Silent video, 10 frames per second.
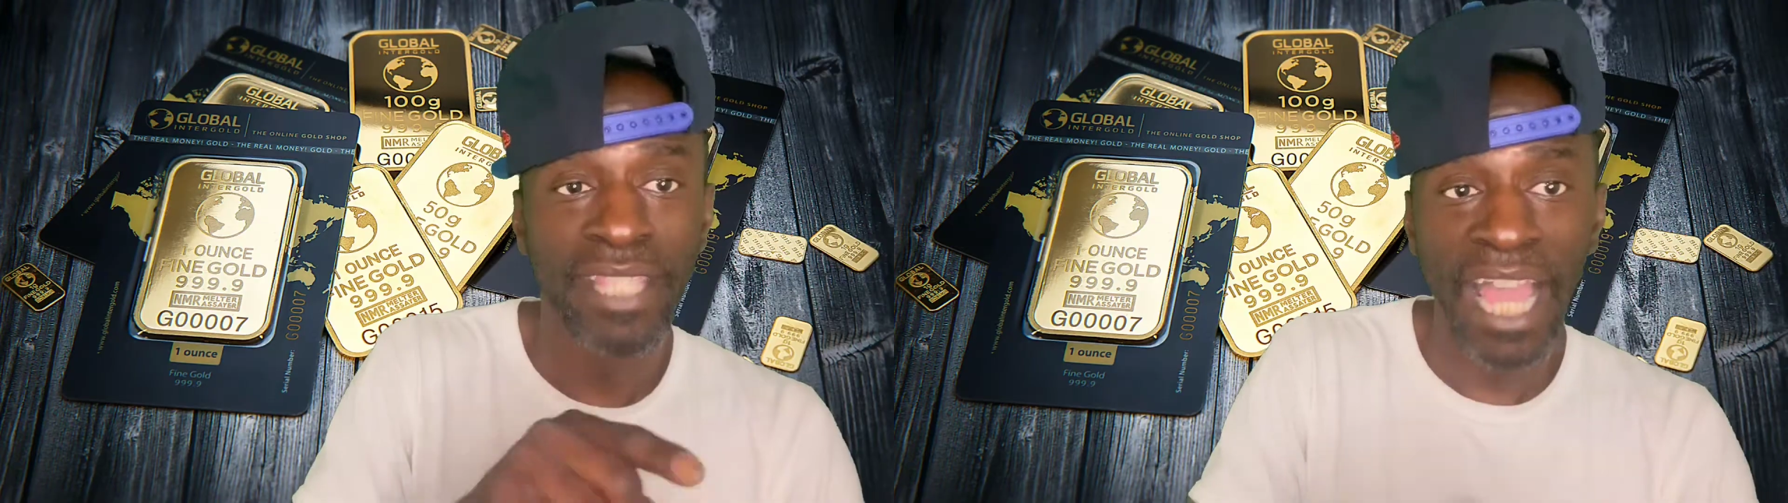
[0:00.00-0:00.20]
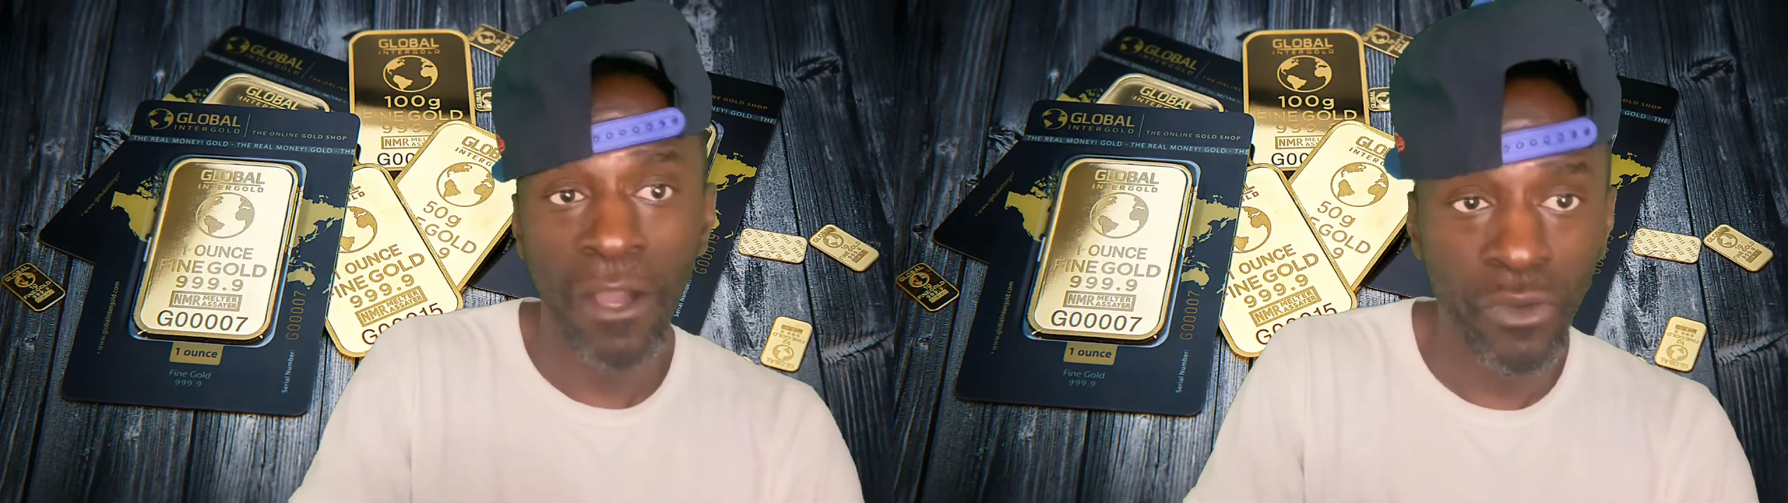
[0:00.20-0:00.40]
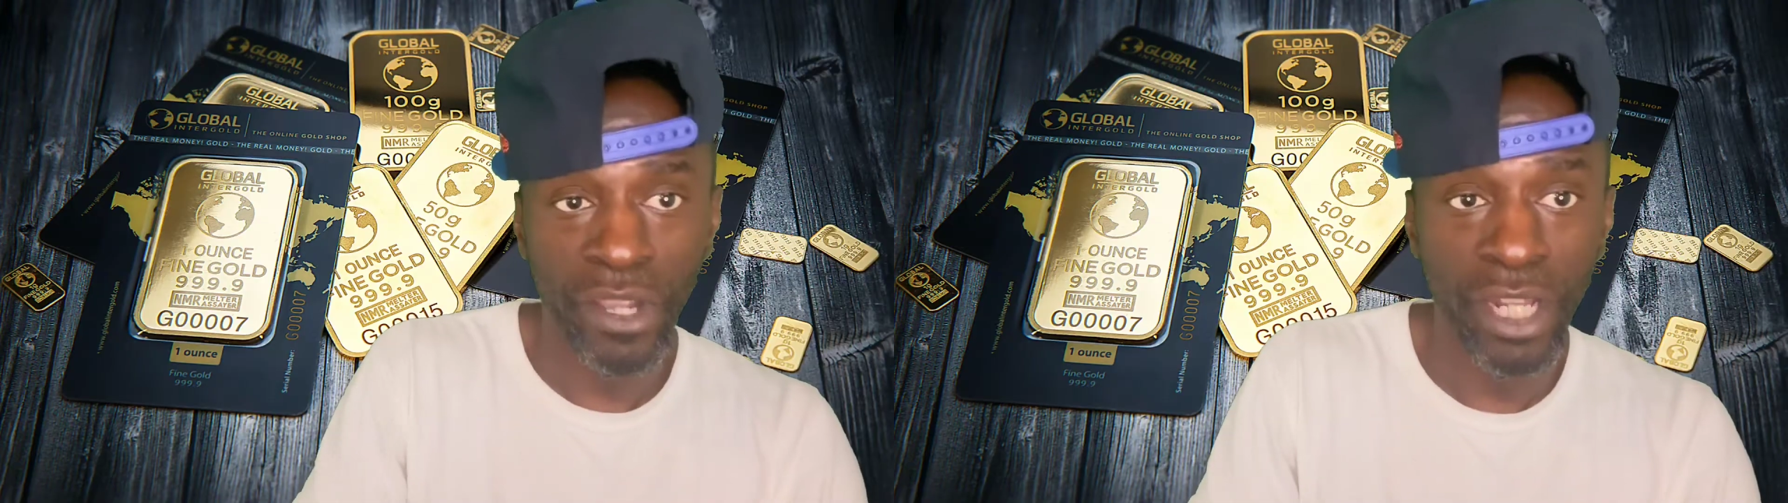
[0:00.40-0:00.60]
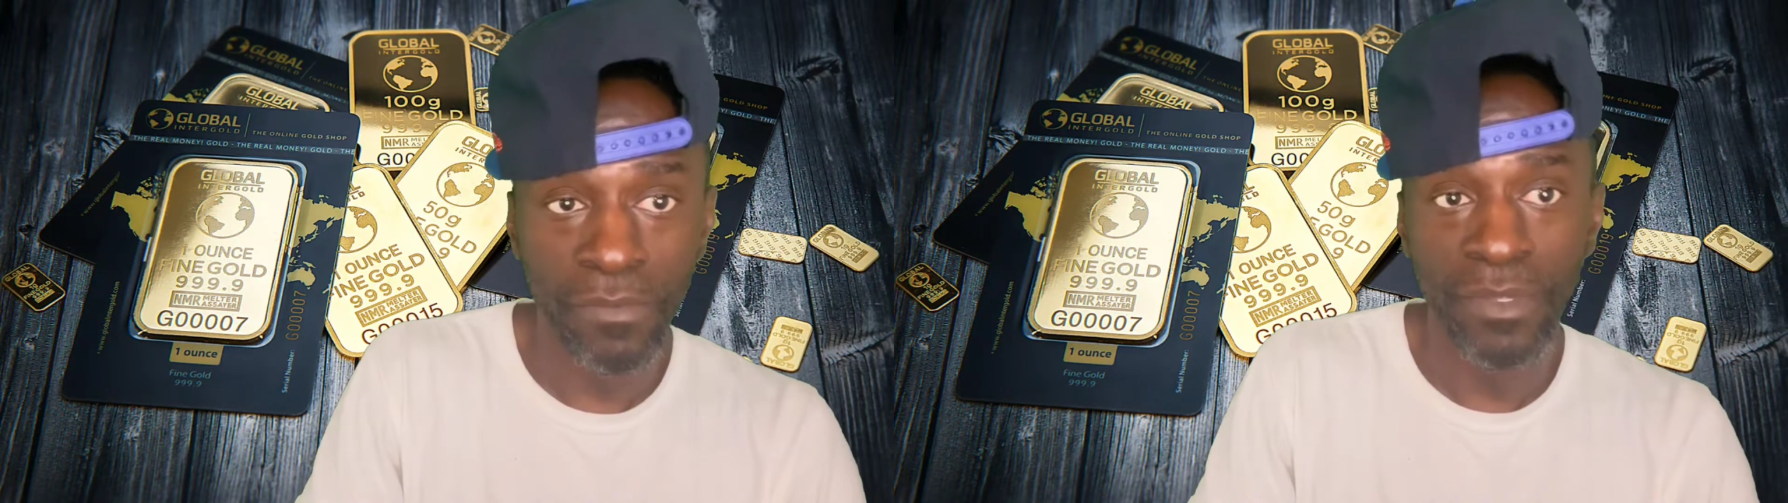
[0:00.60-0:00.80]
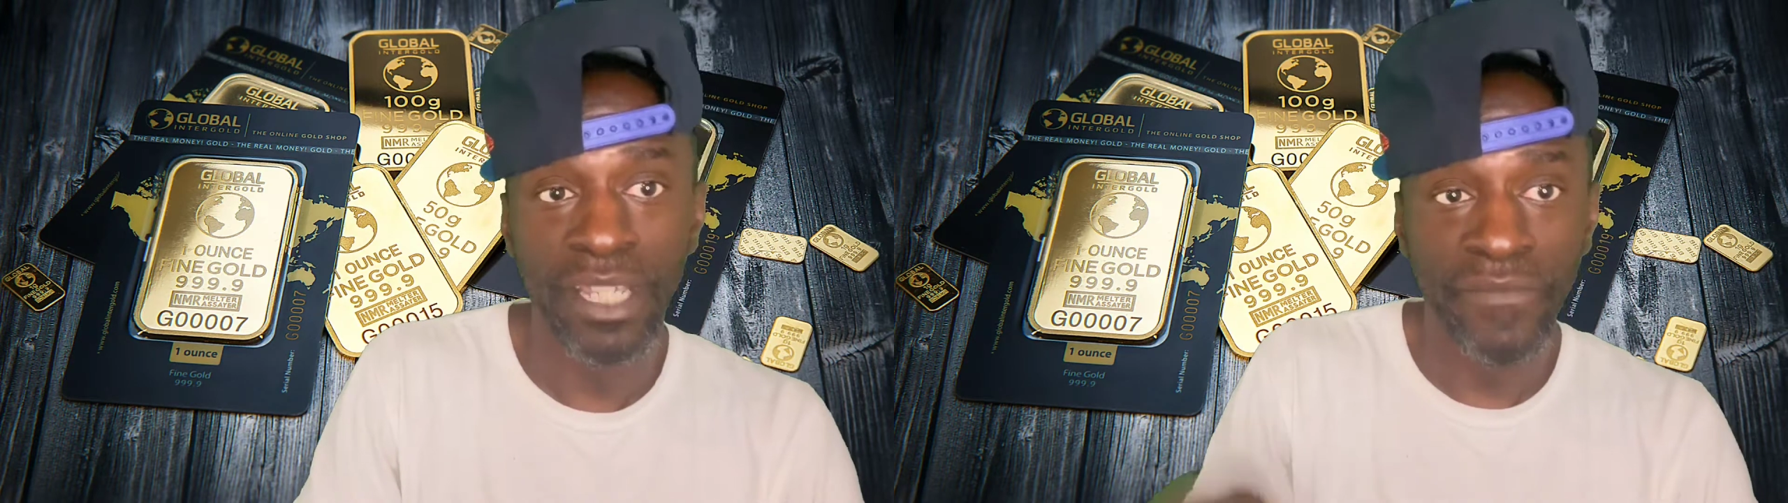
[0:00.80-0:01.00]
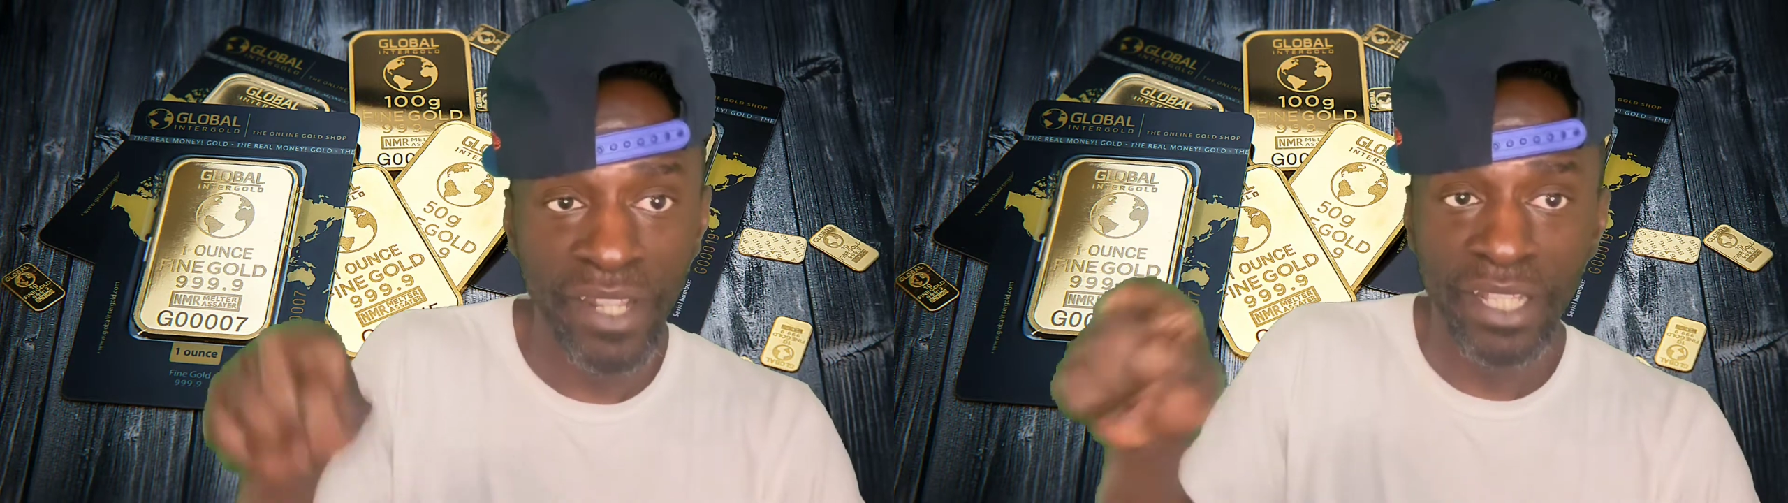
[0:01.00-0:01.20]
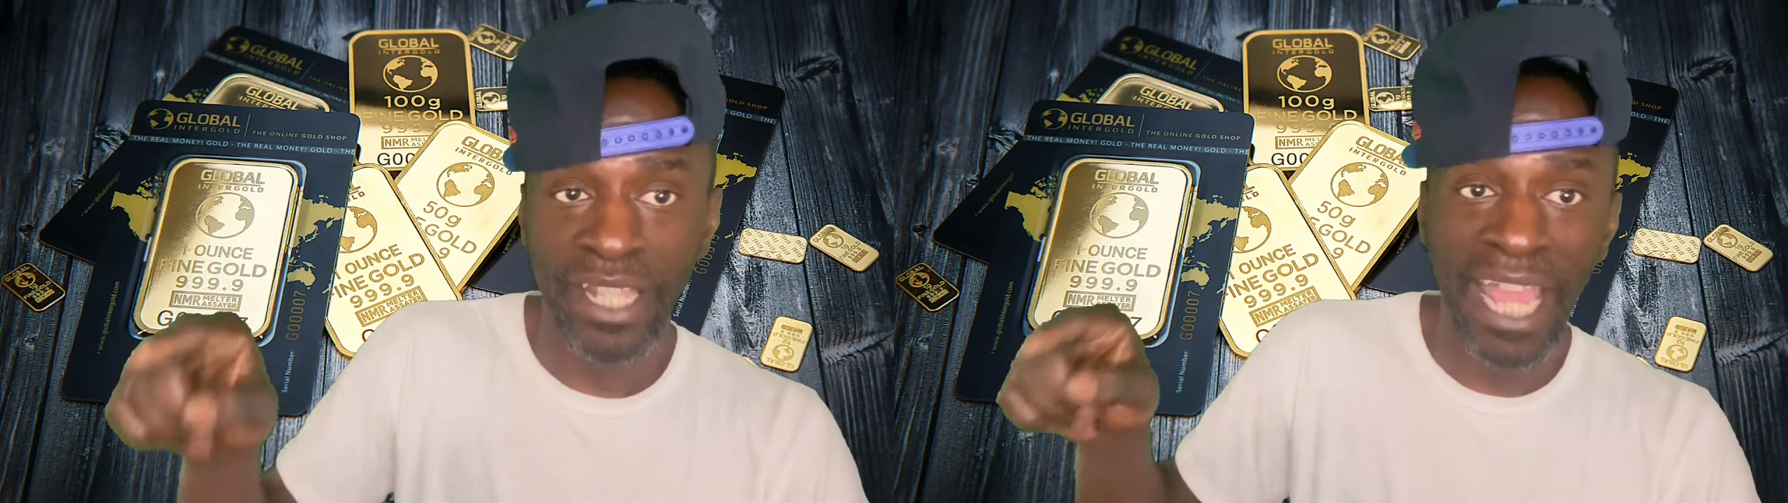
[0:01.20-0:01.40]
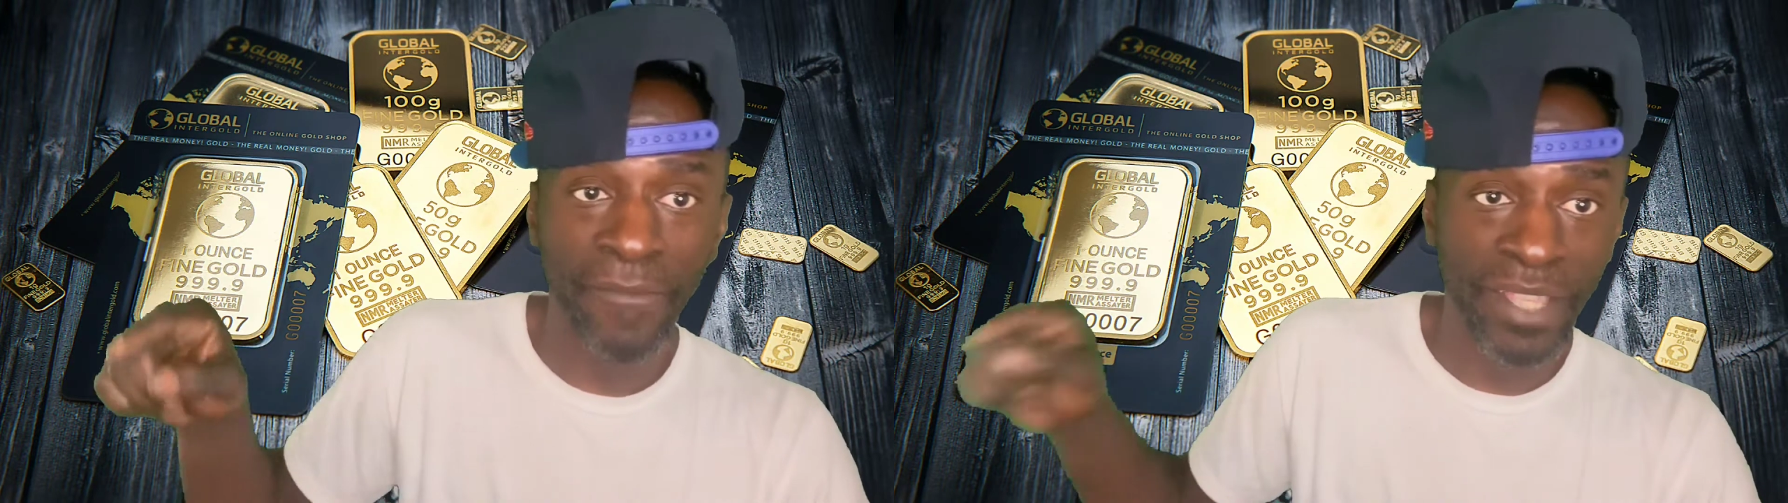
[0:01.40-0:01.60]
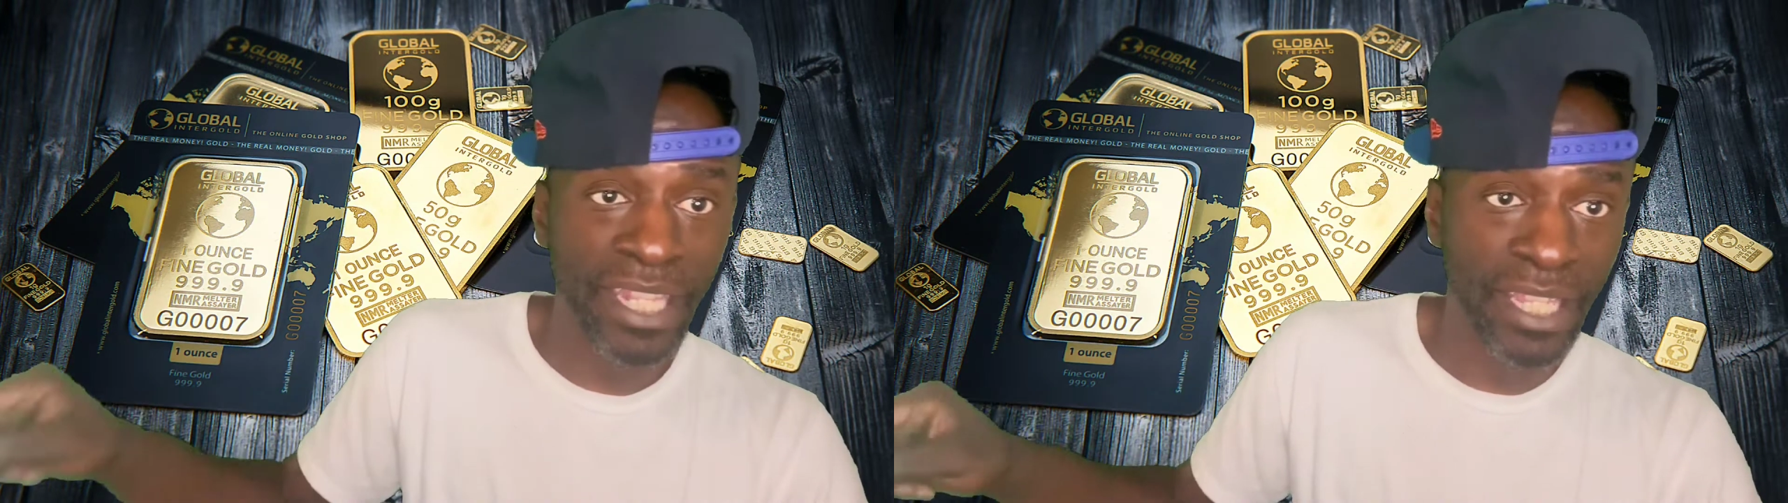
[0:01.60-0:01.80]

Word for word: and downgrade him if he doesn't have